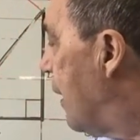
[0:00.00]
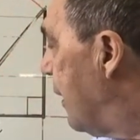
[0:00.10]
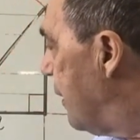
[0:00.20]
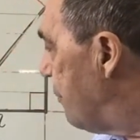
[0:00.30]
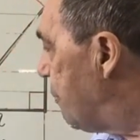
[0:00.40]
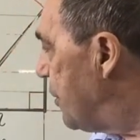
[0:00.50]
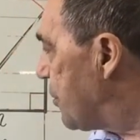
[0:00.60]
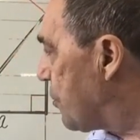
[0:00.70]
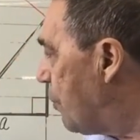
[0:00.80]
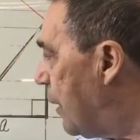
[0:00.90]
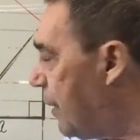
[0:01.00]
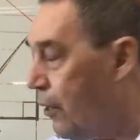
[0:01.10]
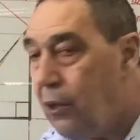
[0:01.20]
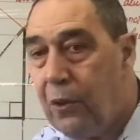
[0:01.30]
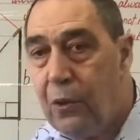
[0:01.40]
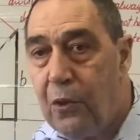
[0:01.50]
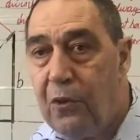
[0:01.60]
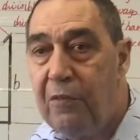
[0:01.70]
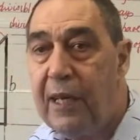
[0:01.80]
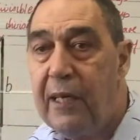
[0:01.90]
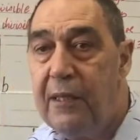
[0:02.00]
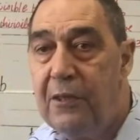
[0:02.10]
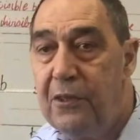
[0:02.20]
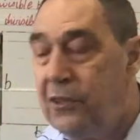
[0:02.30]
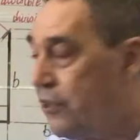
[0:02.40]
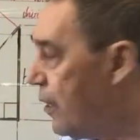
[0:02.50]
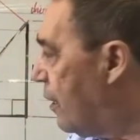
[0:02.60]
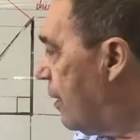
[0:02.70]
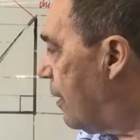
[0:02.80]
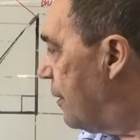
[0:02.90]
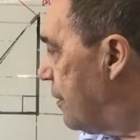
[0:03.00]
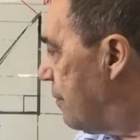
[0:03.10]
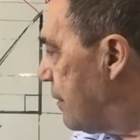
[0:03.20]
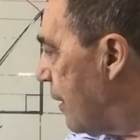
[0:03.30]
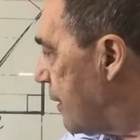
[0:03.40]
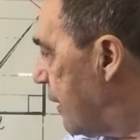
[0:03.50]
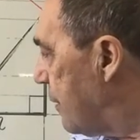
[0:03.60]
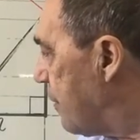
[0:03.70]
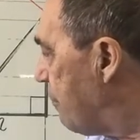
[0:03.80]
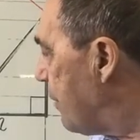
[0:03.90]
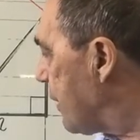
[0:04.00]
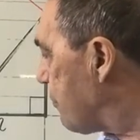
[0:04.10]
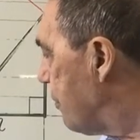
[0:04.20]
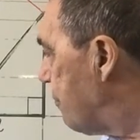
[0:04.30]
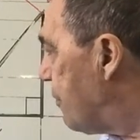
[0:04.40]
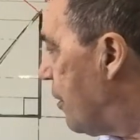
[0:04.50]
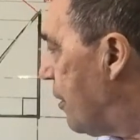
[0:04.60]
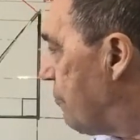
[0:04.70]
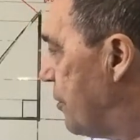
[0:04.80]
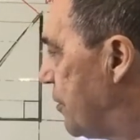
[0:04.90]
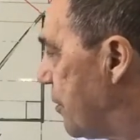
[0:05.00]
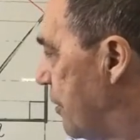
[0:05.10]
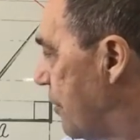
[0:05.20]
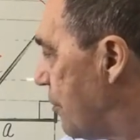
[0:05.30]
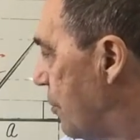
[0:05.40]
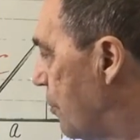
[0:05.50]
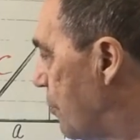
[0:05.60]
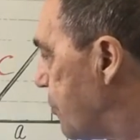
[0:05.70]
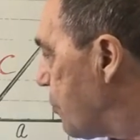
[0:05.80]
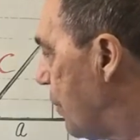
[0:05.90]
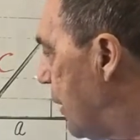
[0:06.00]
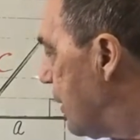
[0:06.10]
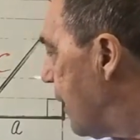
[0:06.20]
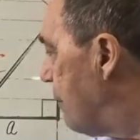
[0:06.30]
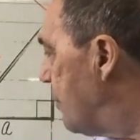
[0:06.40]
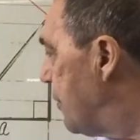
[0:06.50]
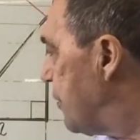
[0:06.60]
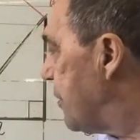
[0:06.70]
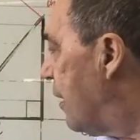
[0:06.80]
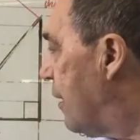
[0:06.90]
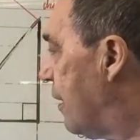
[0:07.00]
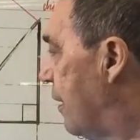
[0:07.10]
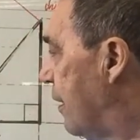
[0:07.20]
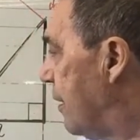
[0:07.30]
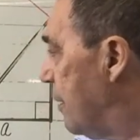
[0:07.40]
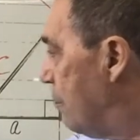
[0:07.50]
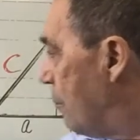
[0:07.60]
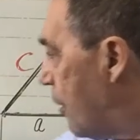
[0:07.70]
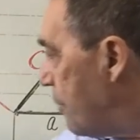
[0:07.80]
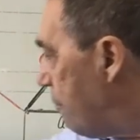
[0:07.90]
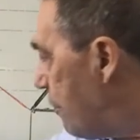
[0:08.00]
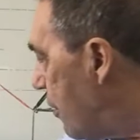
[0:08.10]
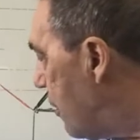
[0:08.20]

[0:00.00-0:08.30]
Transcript: And if we square all those and take out the factor of 5, we see that all square numbers in mod 5